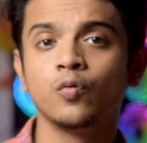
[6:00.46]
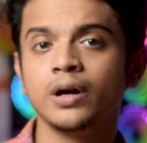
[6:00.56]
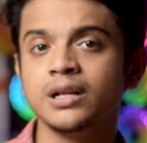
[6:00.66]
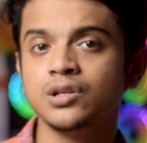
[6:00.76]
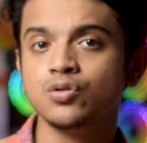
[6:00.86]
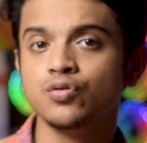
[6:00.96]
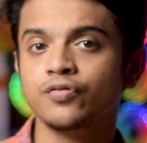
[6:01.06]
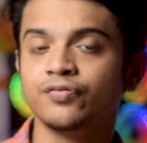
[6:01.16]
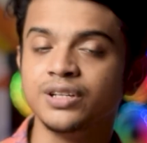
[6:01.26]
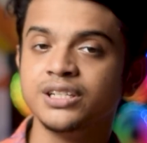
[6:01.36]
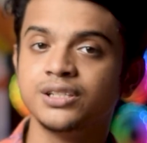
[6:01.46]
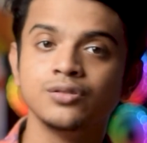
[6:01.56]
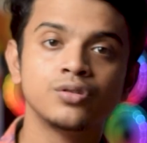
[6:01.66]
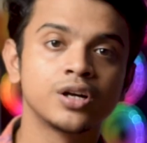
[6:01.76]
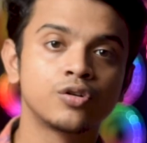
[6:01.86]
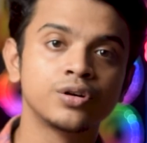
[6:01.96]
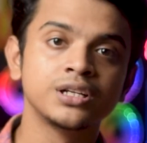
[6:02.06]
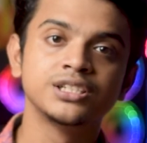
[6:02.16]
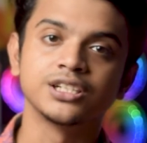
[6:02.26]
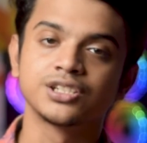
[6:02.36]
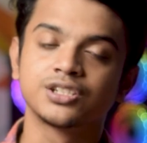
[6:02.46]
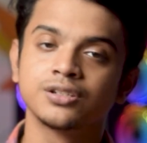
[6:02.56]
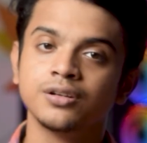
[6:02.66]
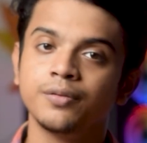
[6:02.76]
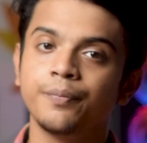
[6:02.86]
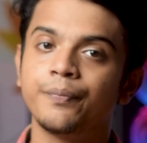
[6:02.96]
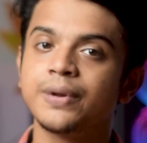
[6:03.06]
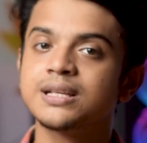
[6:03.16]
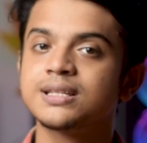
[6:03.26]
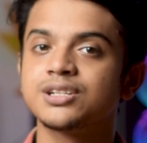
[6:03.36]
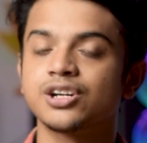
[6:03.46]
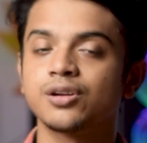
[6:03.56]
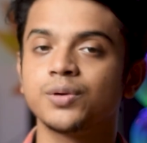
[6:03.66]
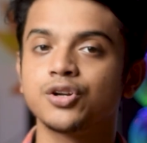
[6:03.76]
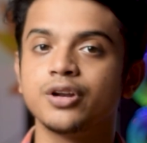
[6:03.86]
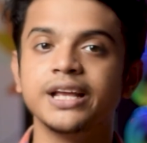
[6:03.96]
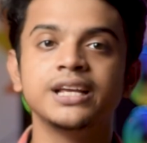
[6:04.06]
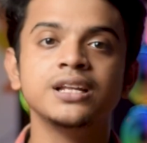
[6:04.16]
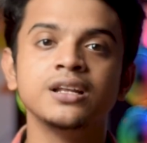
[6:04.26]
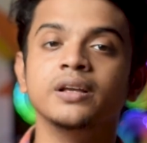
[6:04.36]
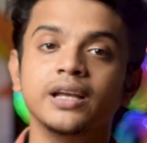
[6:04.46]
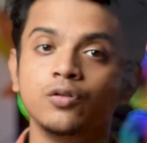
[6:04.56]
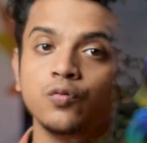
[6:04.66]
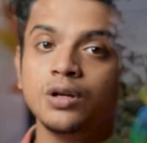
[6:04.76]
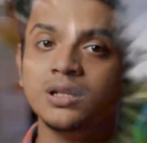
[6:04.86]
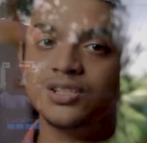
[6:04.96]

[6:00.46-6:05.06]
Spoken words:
when you finish your recording, just press the shutter button again, it will